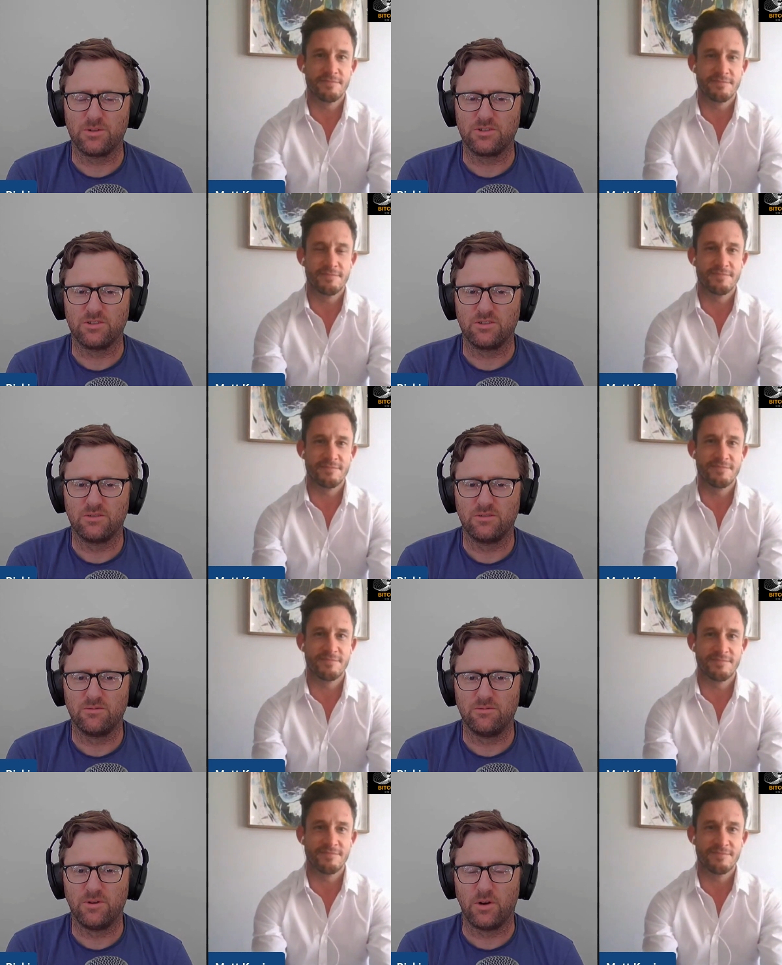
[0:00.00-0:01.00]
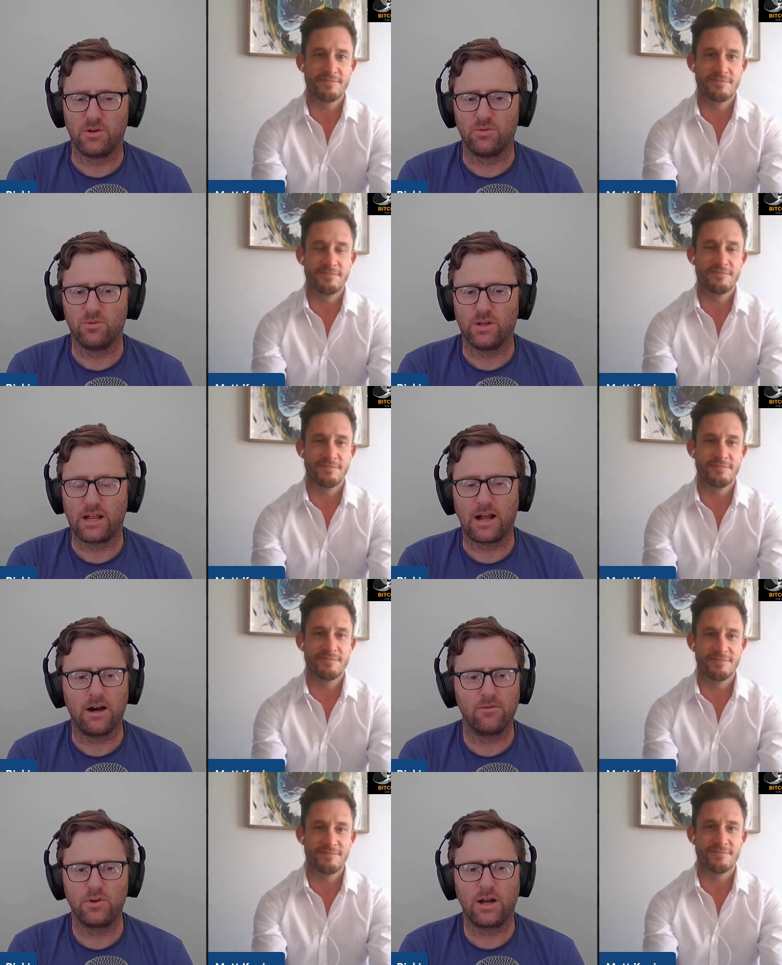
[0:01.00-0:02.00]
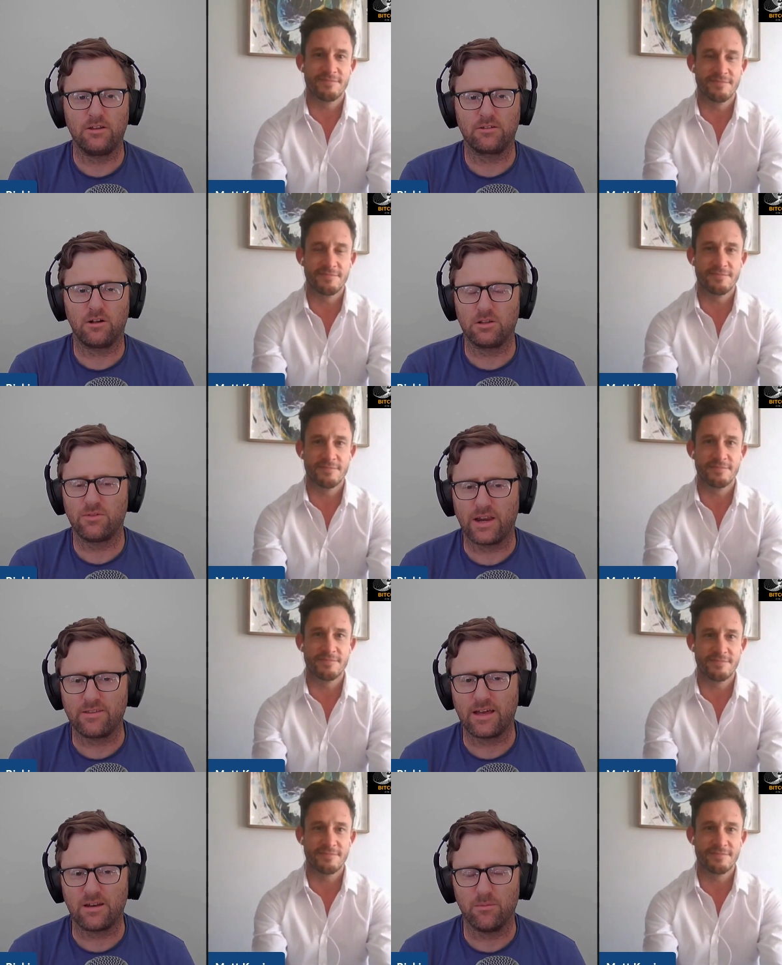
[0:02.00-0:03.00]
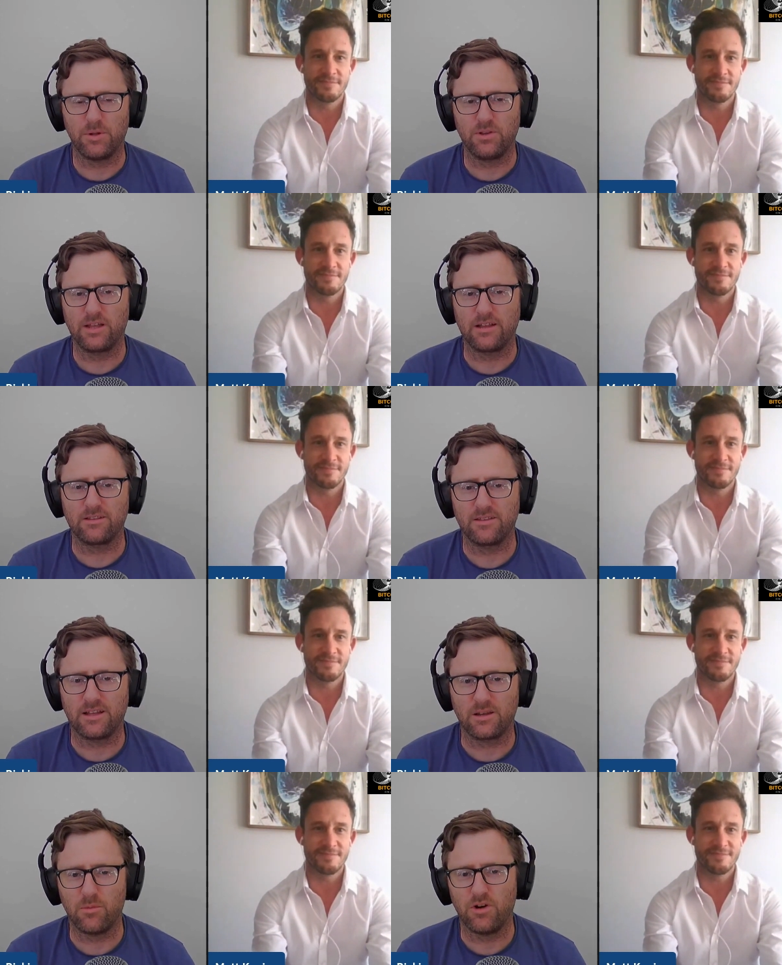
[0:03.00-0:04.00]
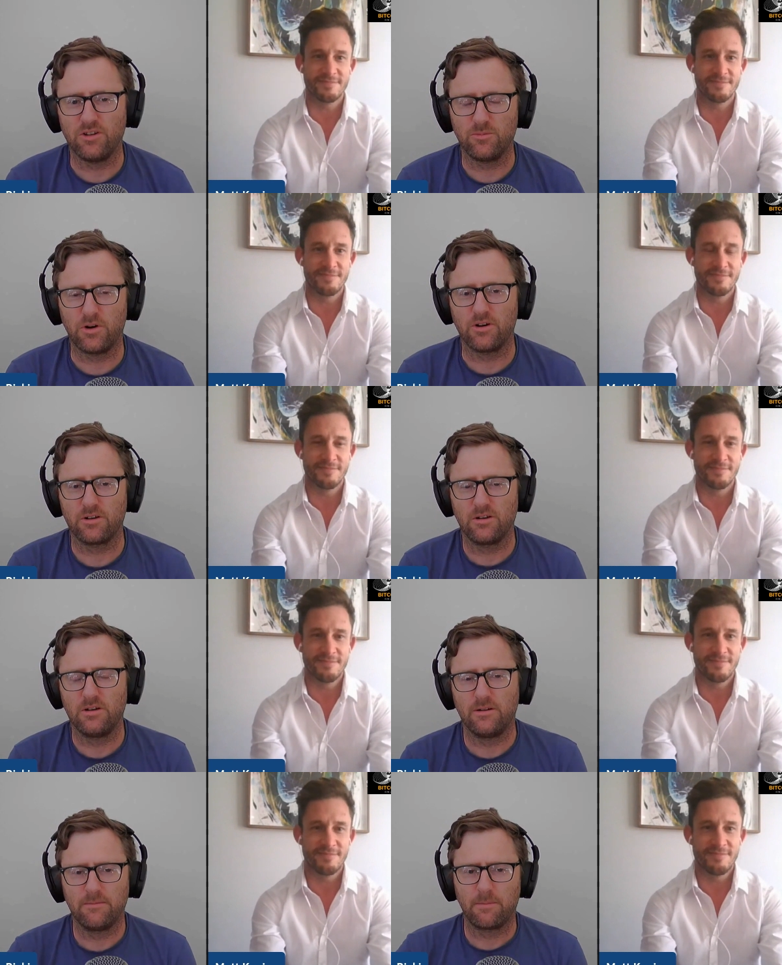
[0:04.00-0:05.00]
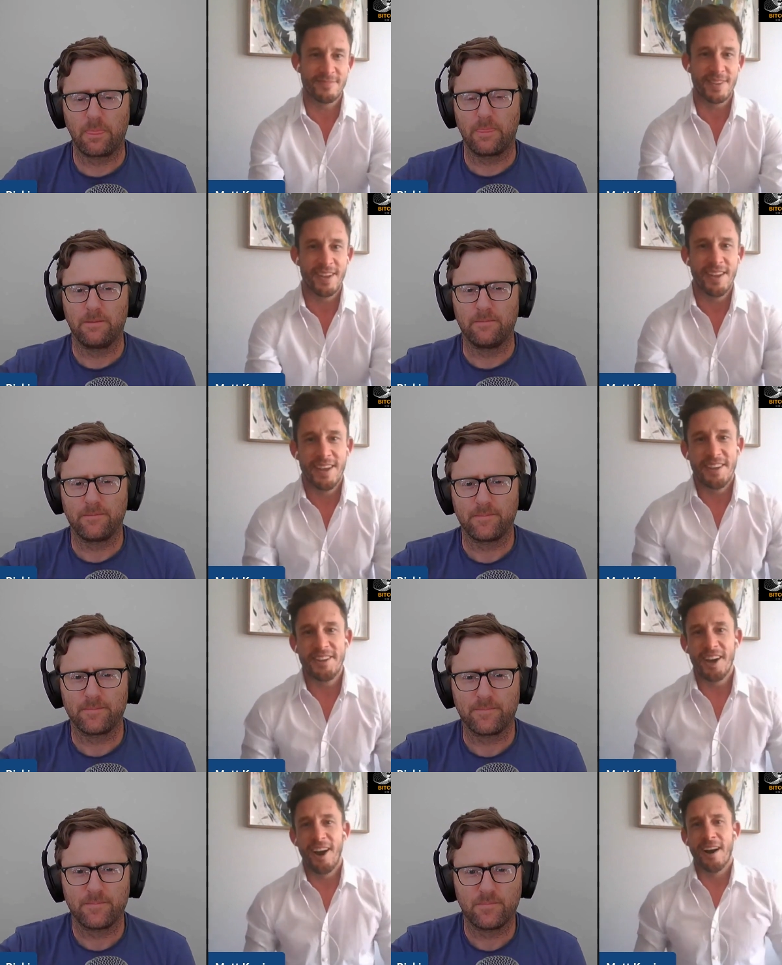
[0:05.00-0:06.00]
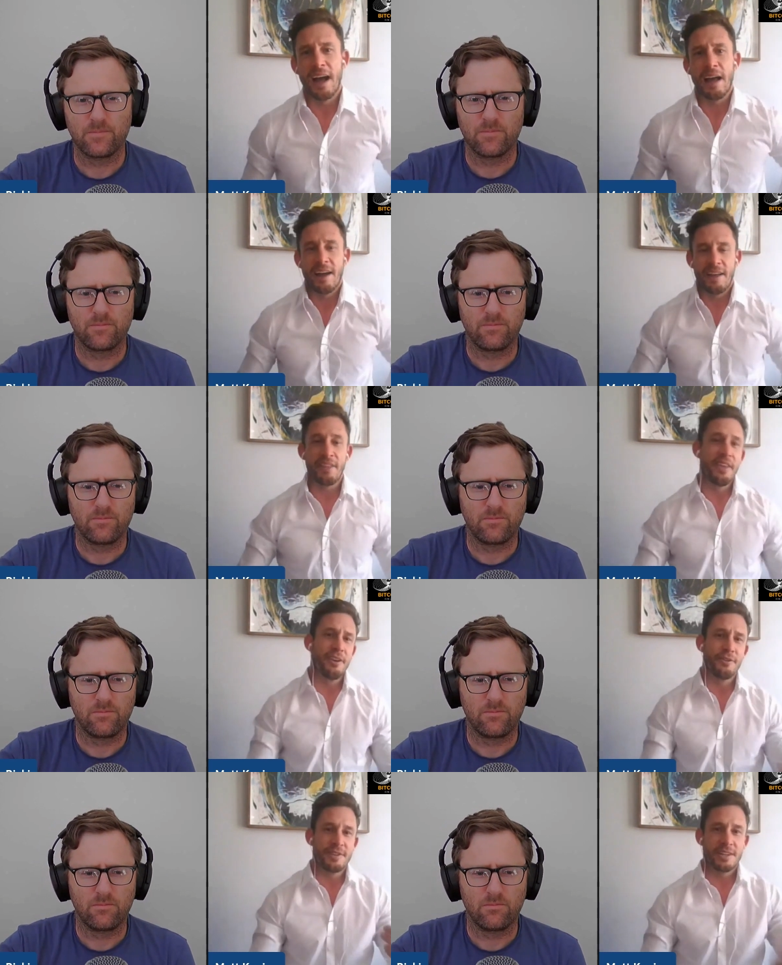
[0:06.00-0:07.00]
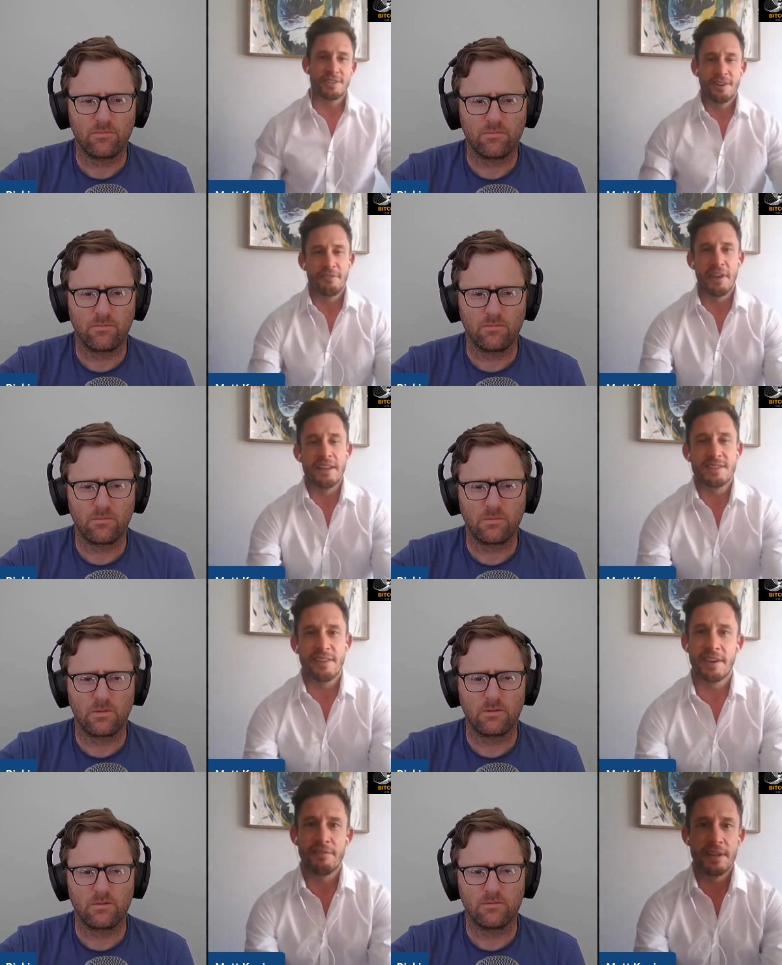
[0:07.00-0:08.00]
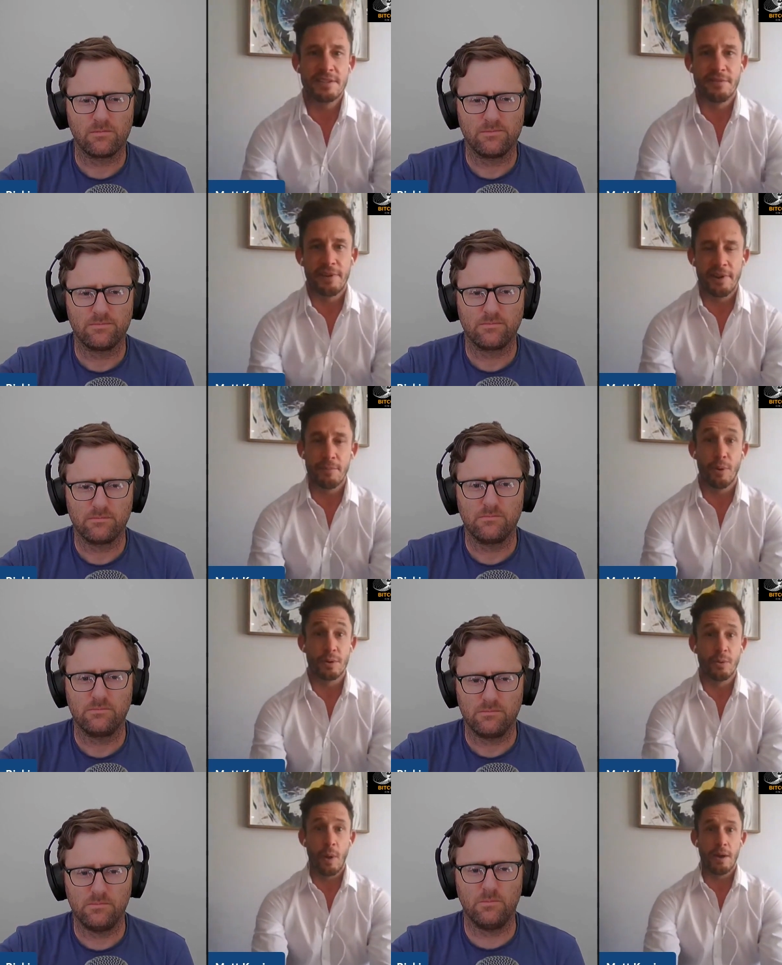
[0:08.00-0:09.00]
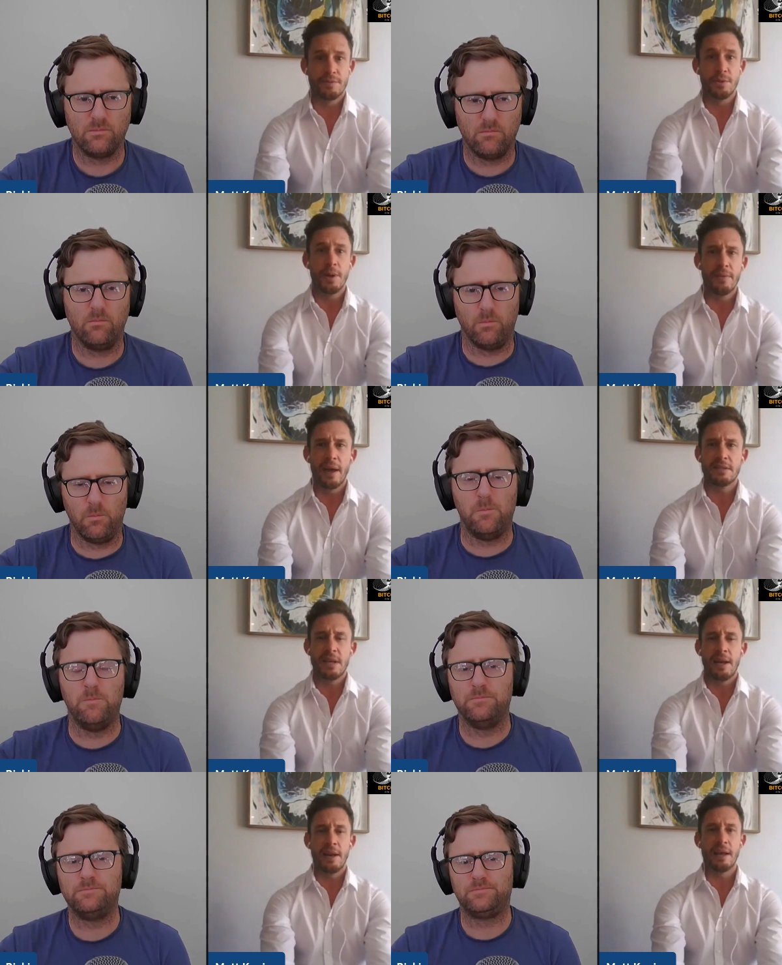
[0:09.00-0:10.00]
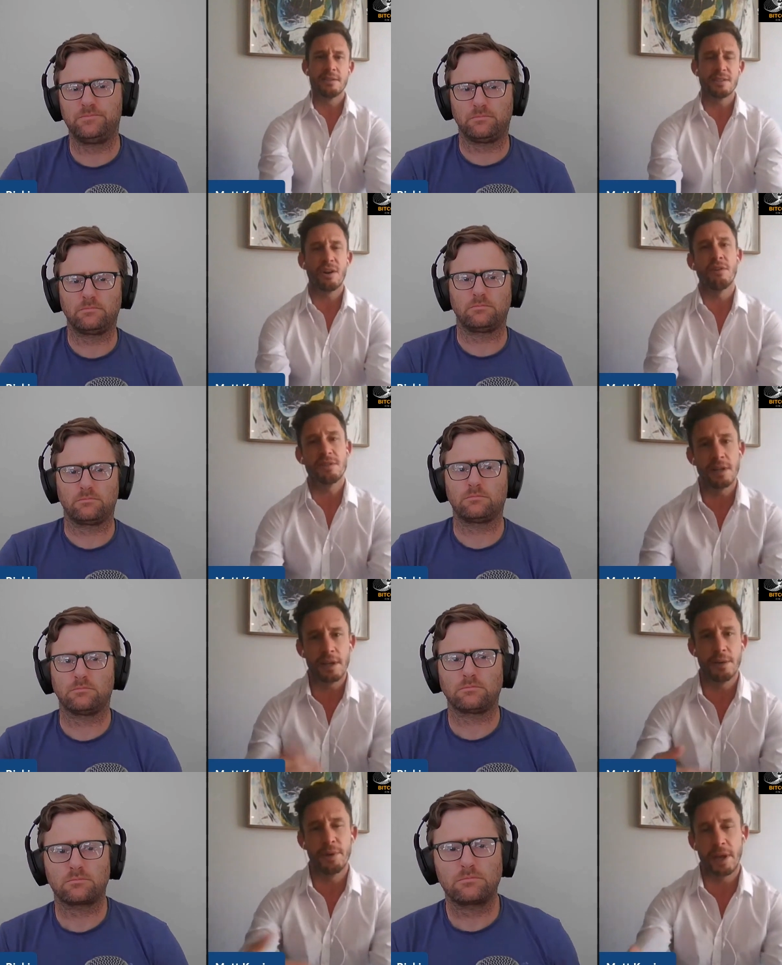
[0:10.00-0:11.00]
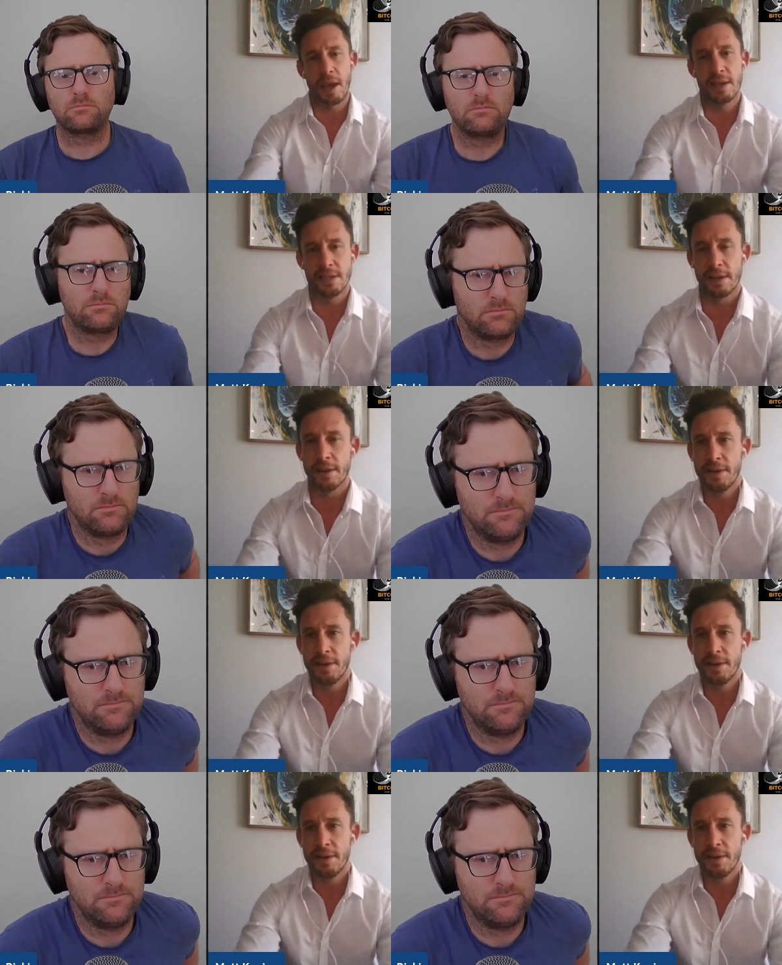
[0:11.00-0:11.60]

Speaker 1: which is very cool. And like, how have you guys cultivated that and built that that community spirit?
Speaker 2: Yeah, I, I think you touched on events. I think events are a very important way of doing that, and and just constantly communicating.